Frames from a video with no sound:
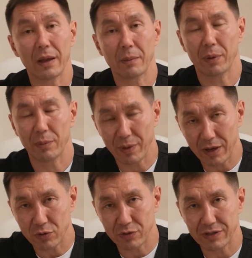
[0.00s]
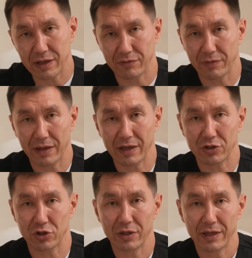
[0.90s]
prepare yourself
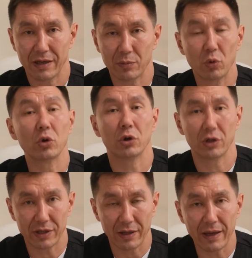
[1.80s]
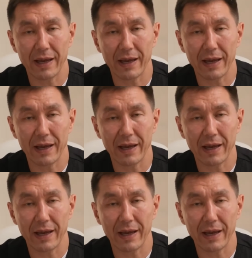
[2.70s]
financially and emotionally